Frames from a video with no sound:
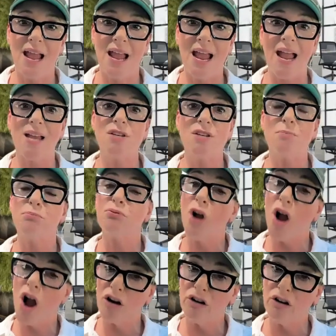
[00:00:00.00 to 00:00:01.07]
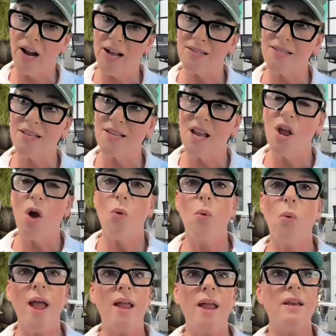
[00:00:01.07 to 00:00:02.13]
and progress
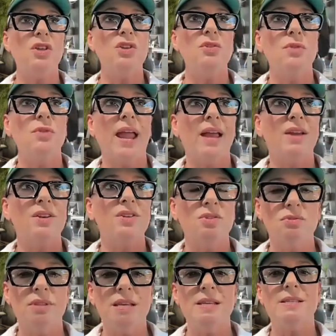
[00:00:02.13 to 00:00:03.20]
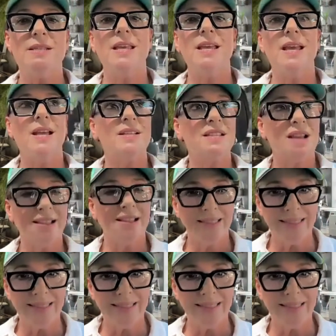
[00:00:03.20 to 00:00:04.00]
when you can do these things